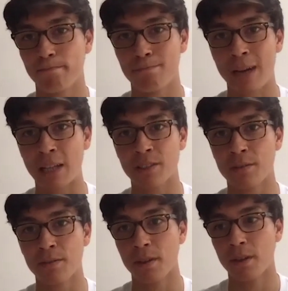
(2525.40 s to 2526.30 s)

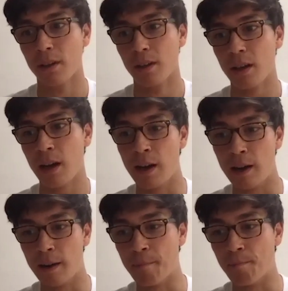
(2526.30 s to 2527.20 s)
massive.
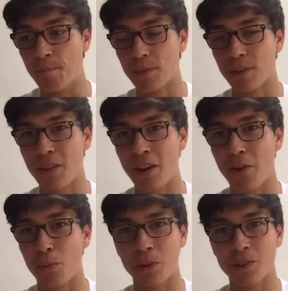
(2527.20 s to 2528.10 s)
They're
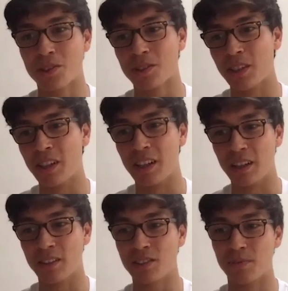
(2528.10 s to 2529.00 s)
almost
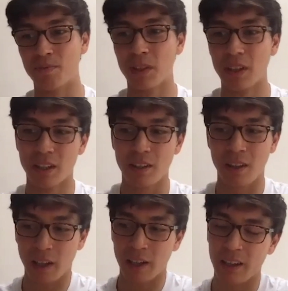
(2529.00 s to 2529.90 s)

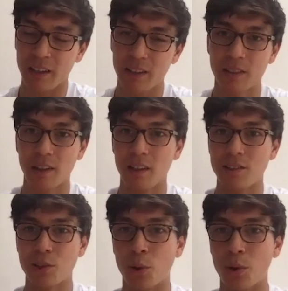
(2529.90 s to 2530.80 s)
like,
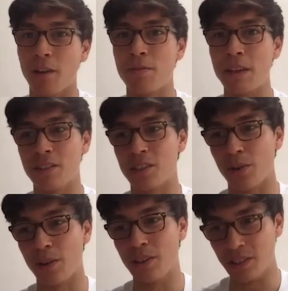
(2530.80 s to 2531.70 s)
to call it a feeder
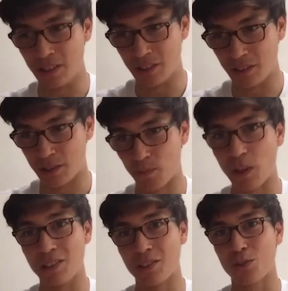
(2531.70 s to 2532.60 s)
series is
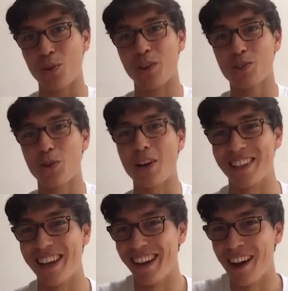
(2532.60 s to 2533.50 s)

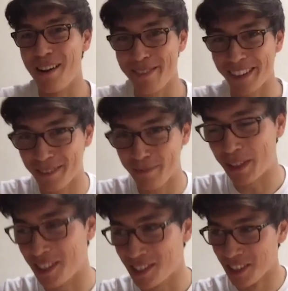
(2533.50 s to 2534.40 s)
stretching it, I think,
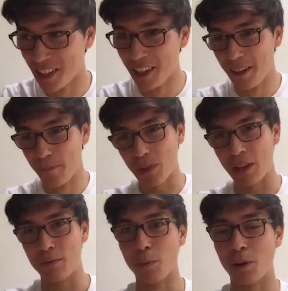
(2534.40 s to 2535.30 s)
because
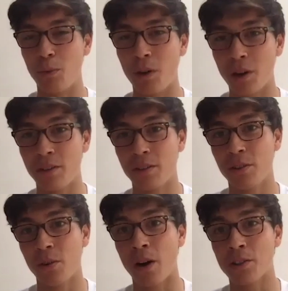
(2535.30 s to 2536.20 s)
in Formula 1
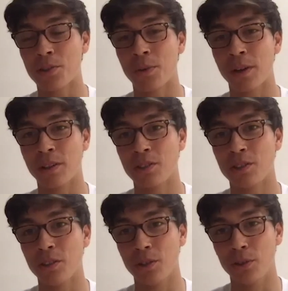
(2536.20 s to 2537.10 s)
you're answering
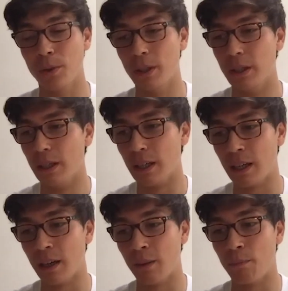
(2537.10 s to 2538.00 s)
to
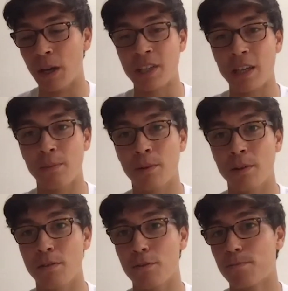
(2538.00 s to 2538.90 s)
a team
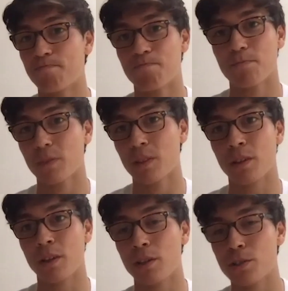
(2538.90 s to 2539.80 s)
of
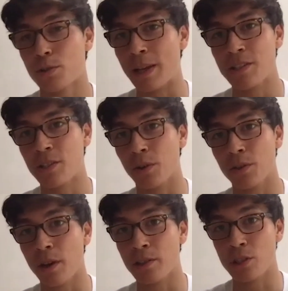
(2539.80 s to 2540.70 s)
20 or 30